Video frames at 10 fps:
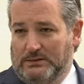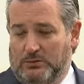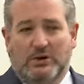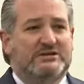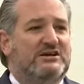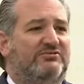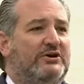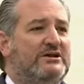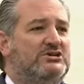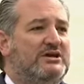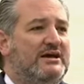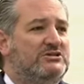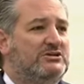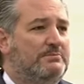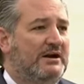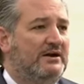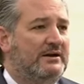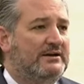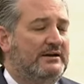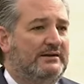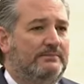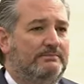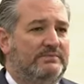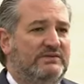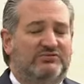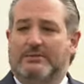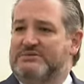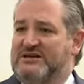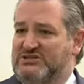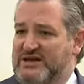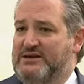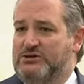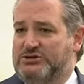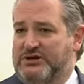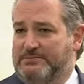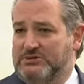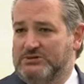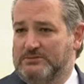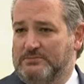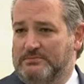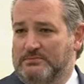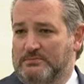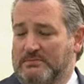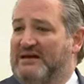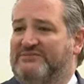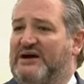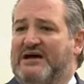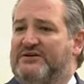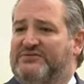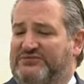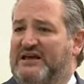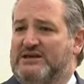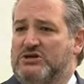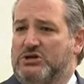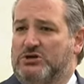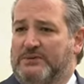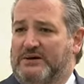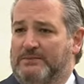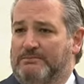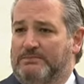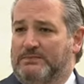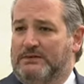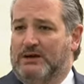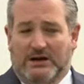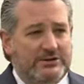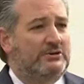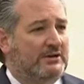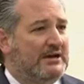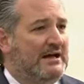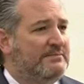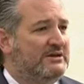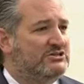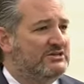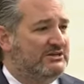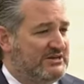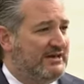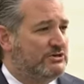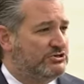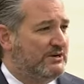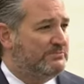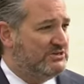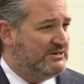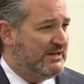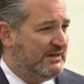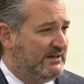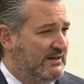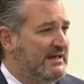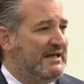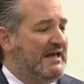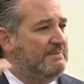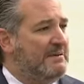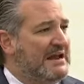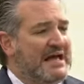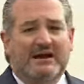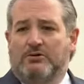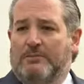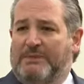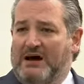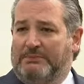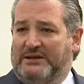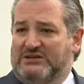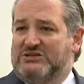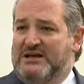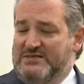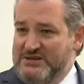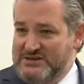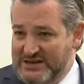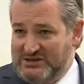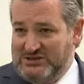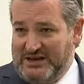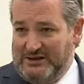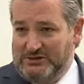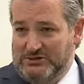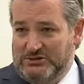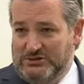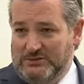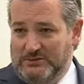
What differentiates America from dictatorships? My father fled Cuba under a communist dictatorship today. In banana republics, the dictators